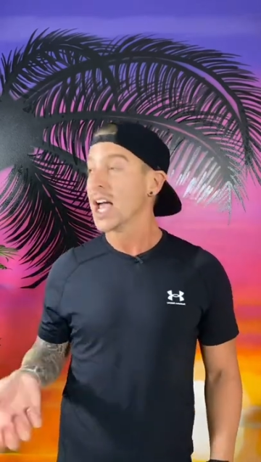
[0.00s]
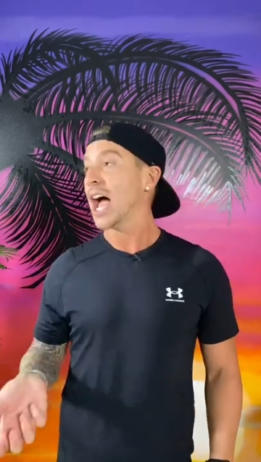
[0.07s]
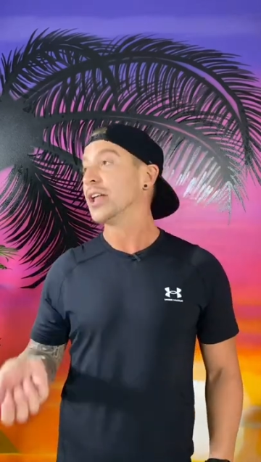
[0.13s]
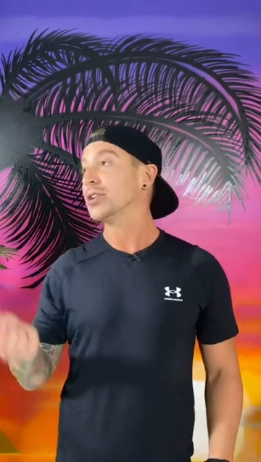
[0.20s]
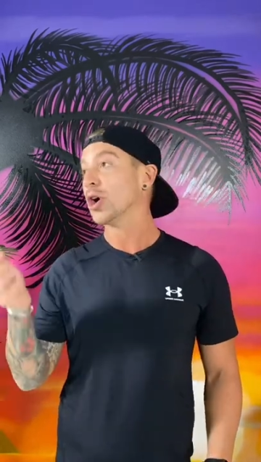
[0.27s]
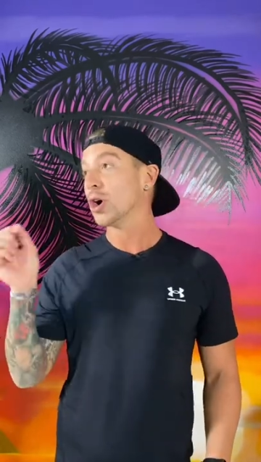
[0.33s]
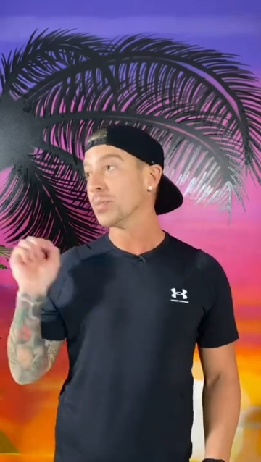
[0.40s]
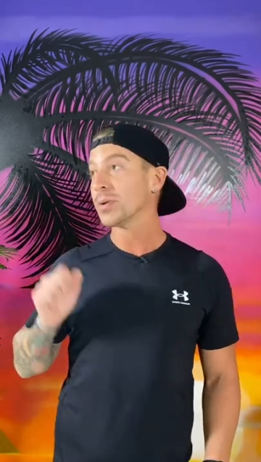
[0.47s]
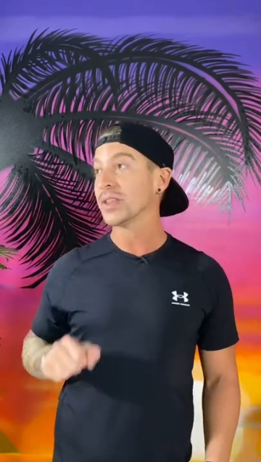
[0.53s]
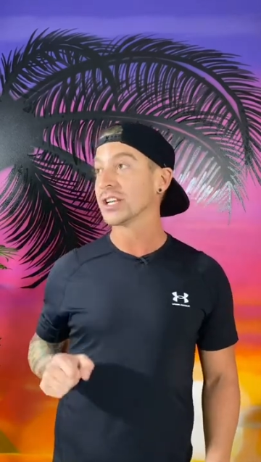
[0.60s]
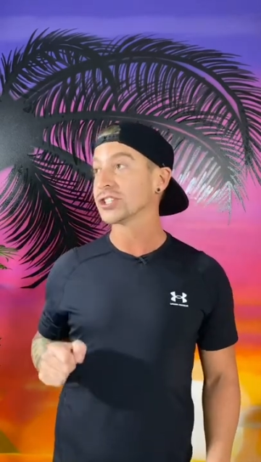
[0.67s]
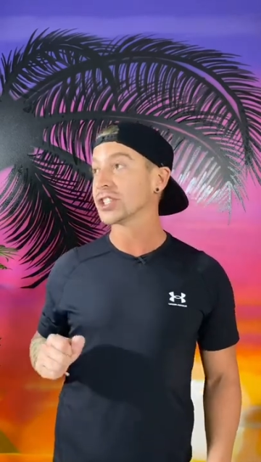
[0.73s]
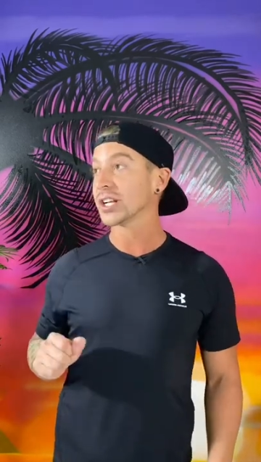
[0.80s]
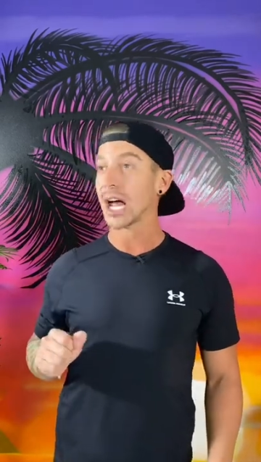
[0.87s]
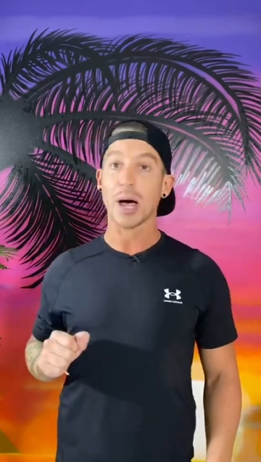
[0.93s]
And you open
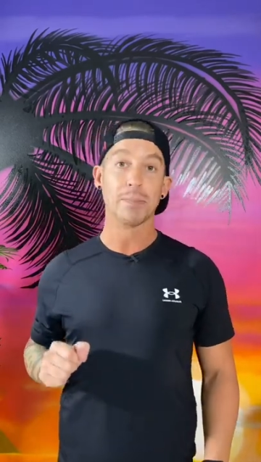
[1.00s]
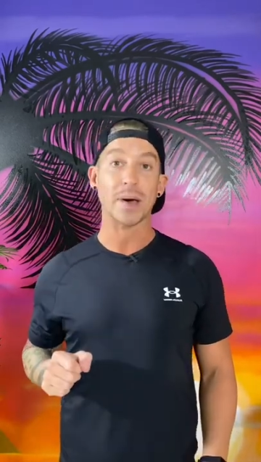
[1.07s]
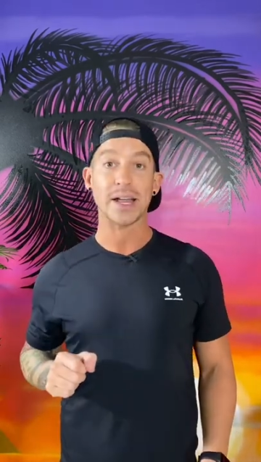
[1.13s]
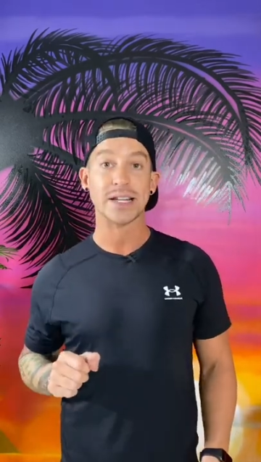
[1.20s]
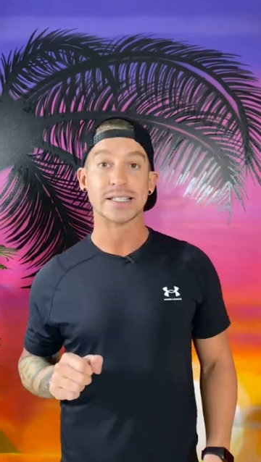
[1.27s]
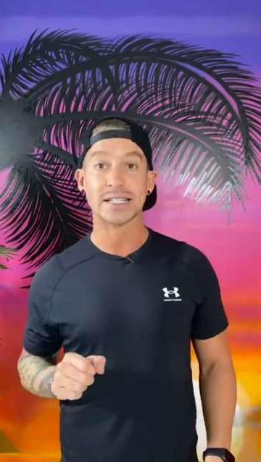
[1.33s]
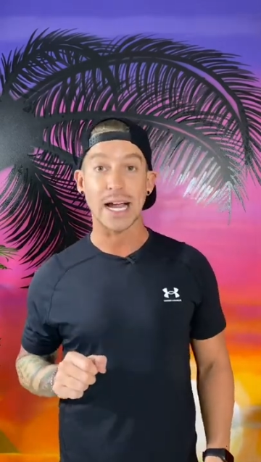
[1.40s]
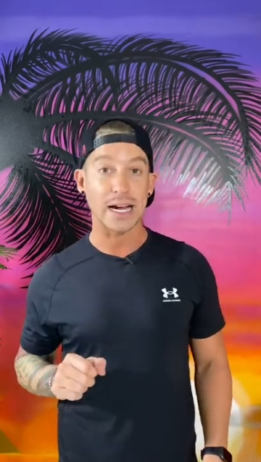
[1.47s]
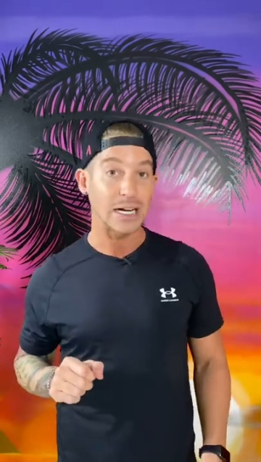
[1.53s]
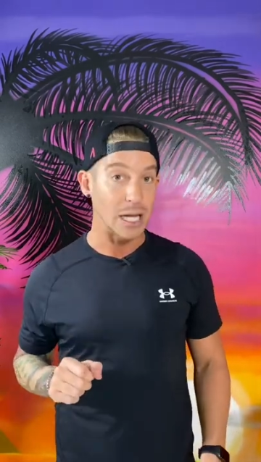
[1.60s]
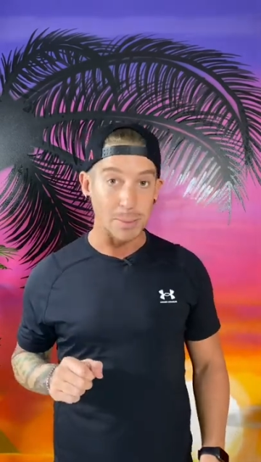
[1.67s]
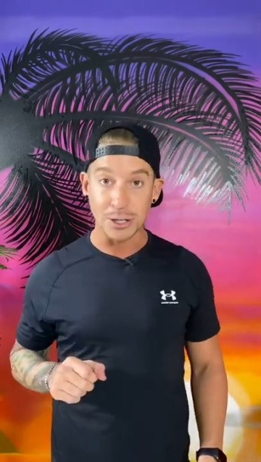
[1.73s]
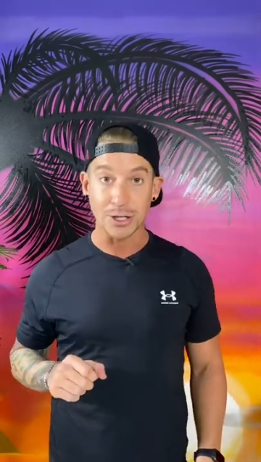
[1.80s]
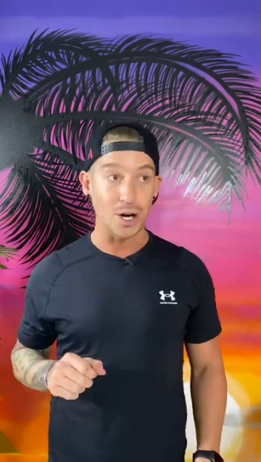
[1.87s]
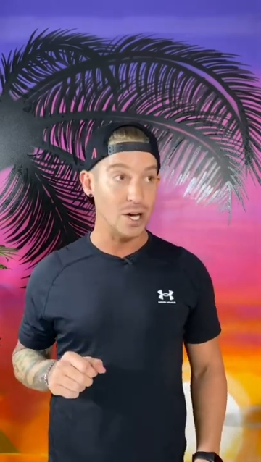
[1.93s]
that shit up and it's like
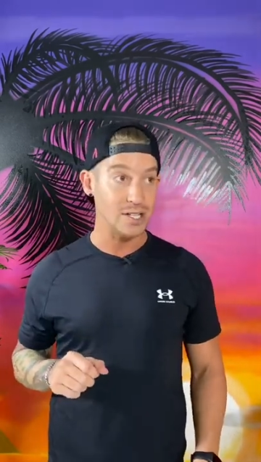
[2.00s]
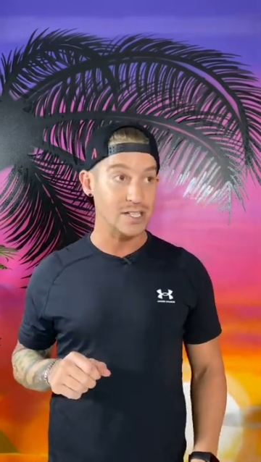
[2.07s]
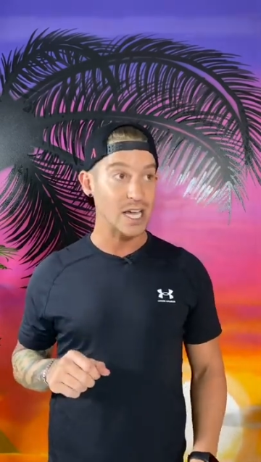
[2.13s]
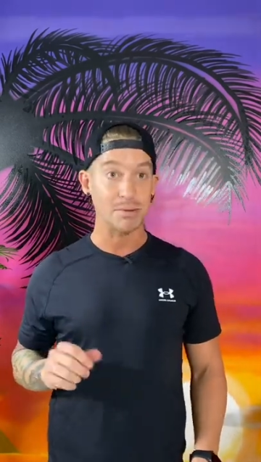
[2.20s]
lemongrass and